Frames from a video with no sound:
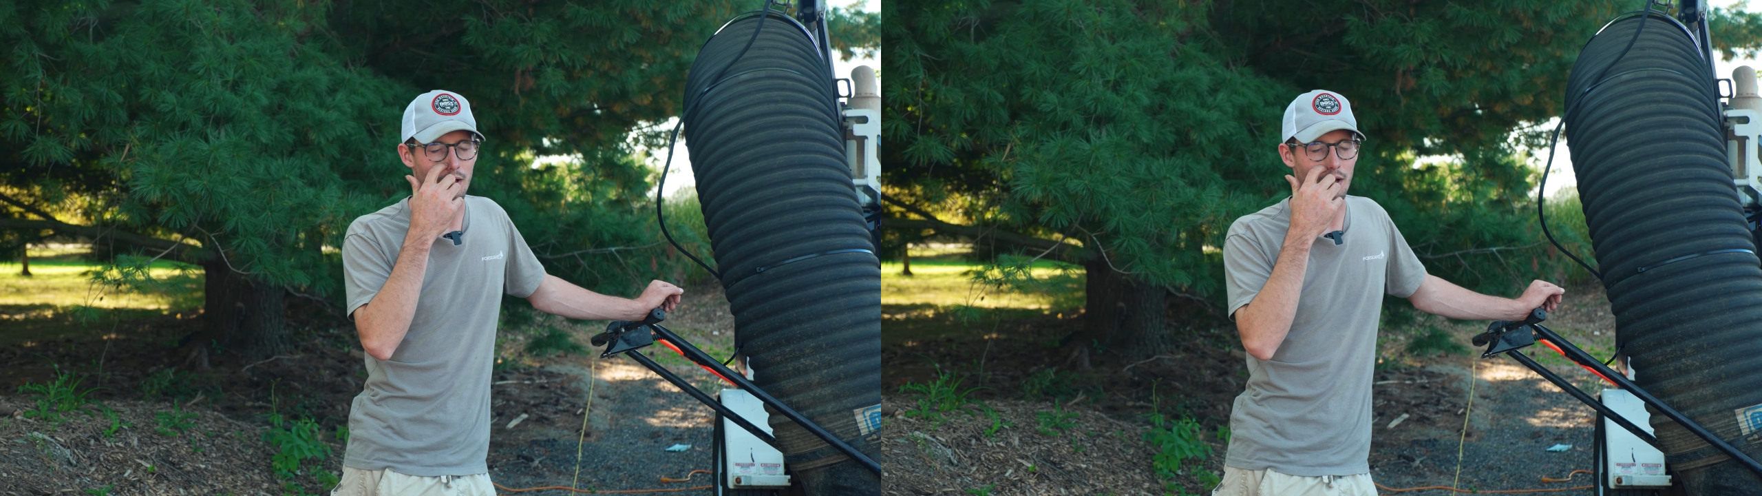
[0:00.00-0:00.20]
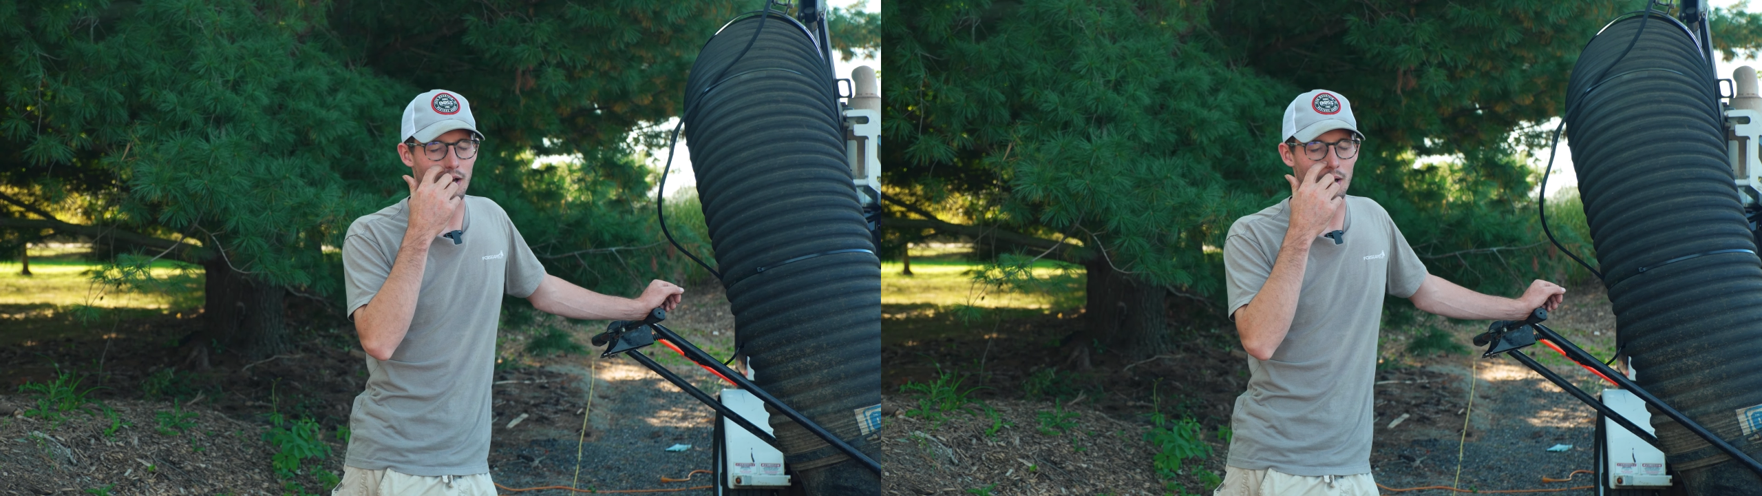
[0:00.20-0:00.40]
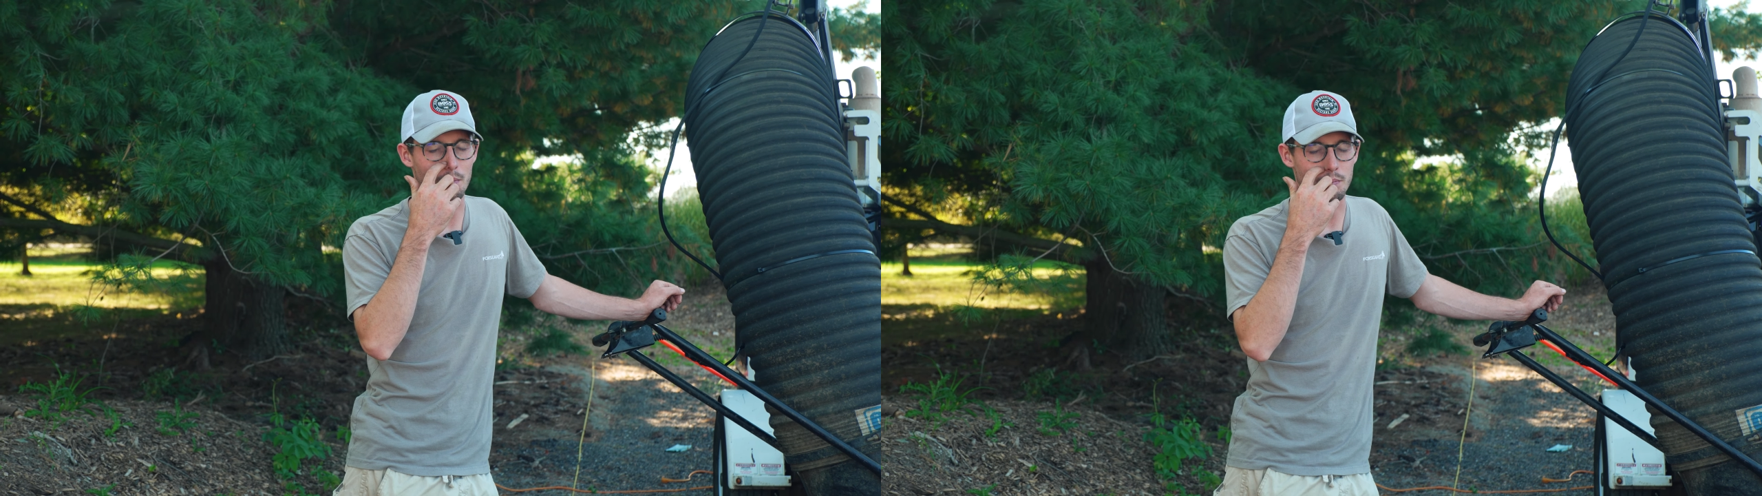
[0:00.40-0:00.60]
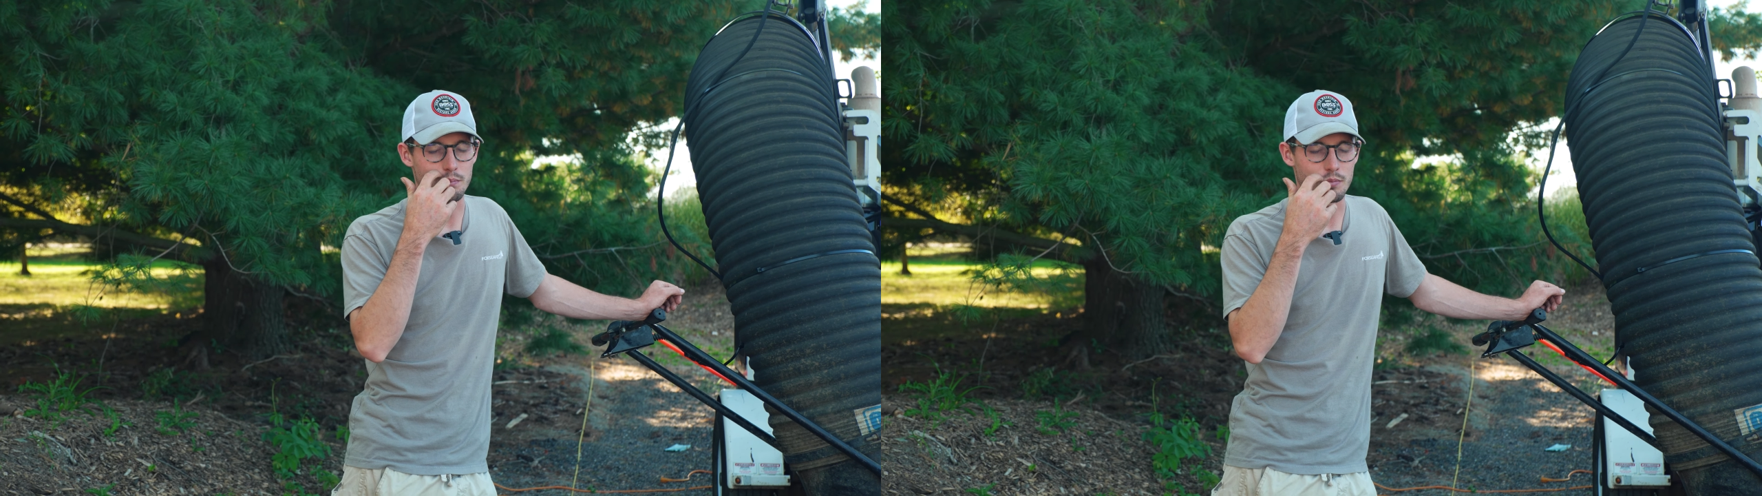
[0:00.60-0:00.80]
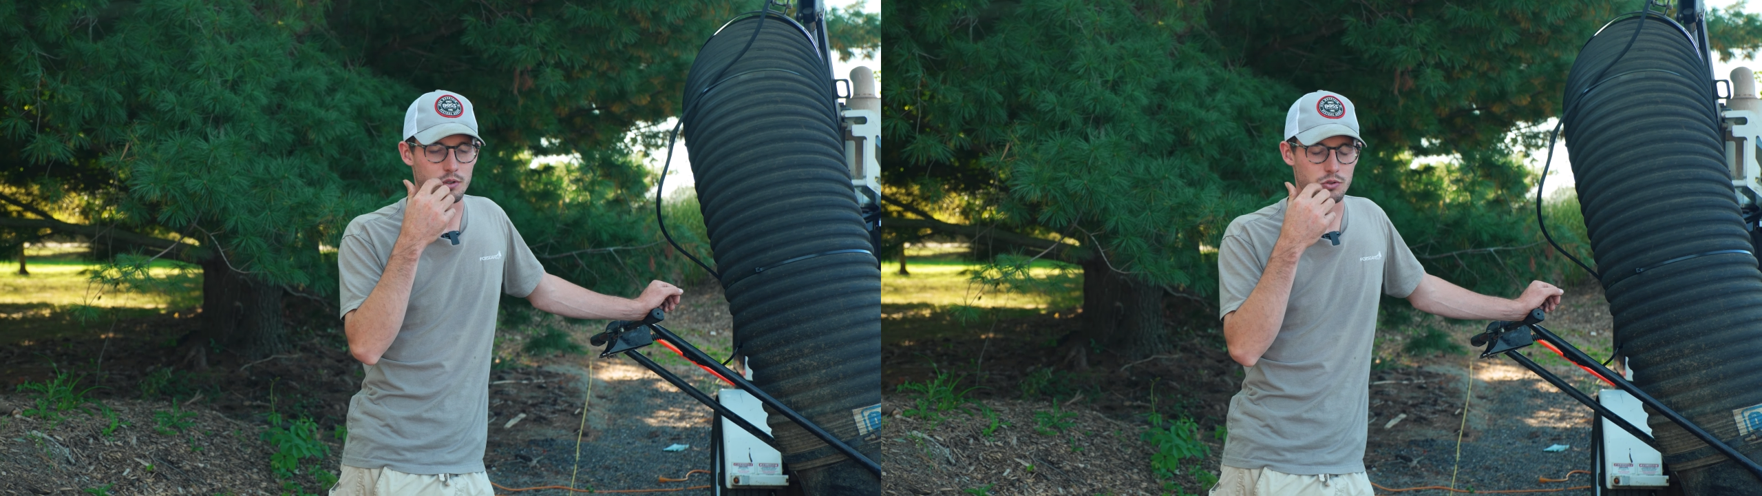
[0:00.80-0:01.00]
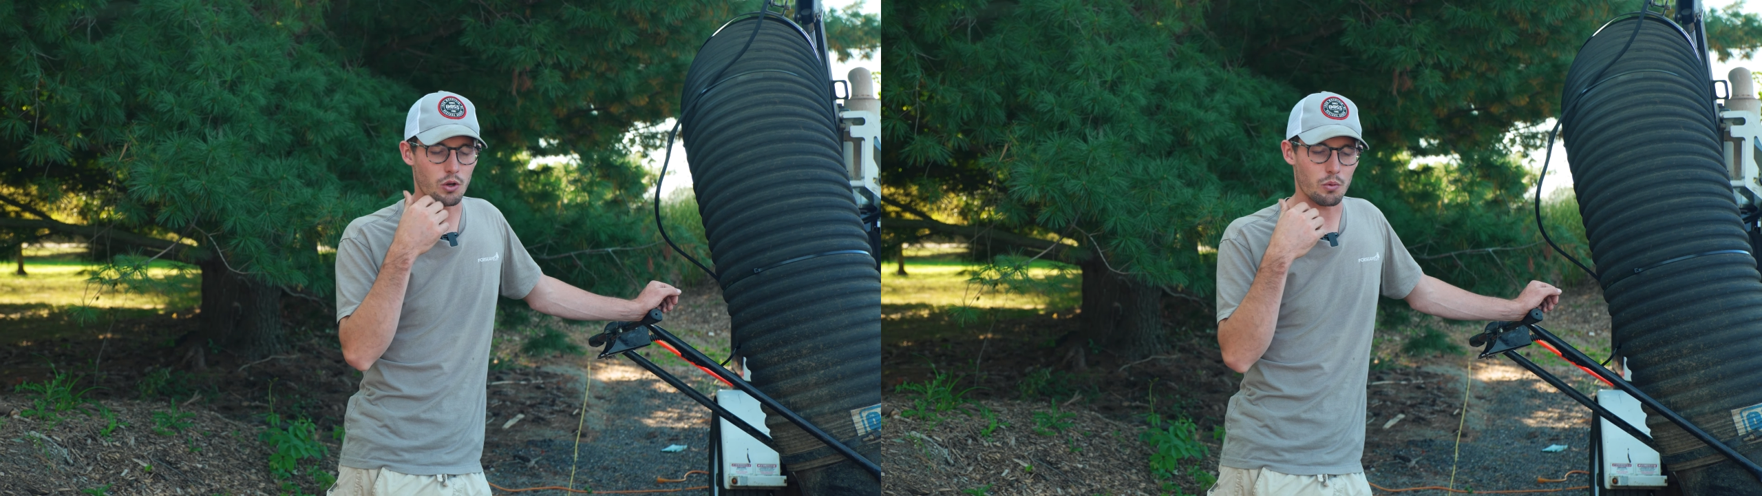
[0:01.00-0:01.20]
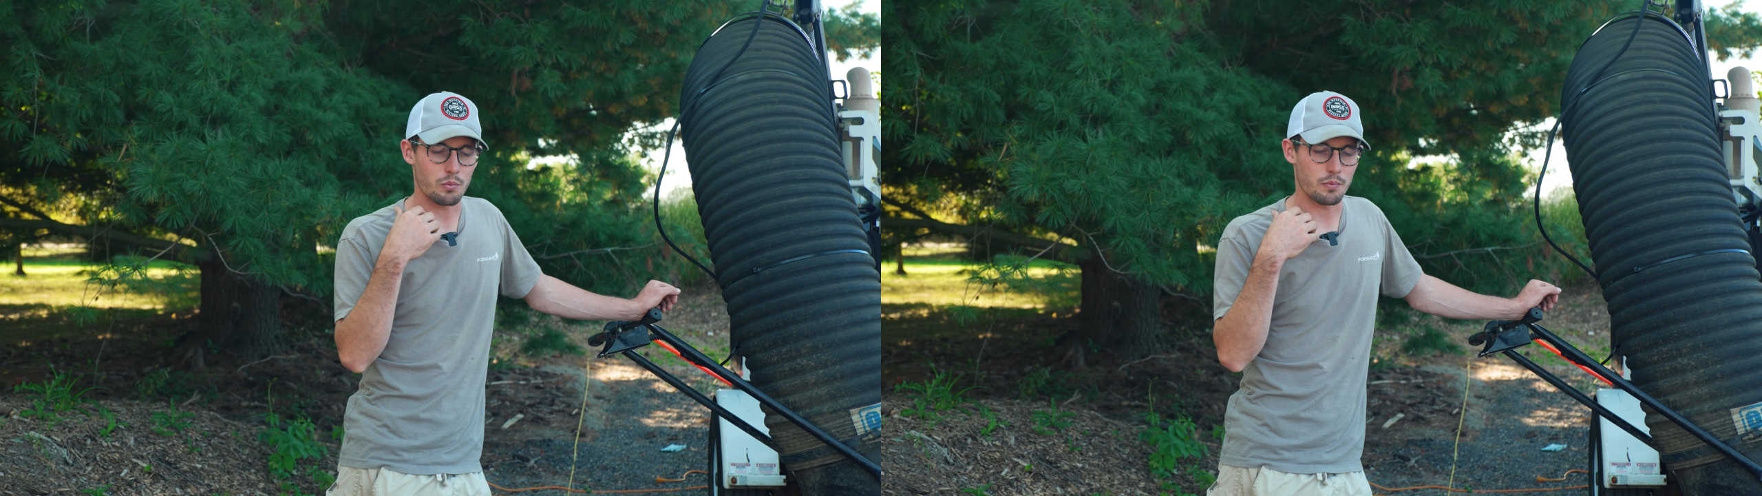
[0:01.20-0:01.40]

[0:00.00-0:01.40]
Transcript: Um, so,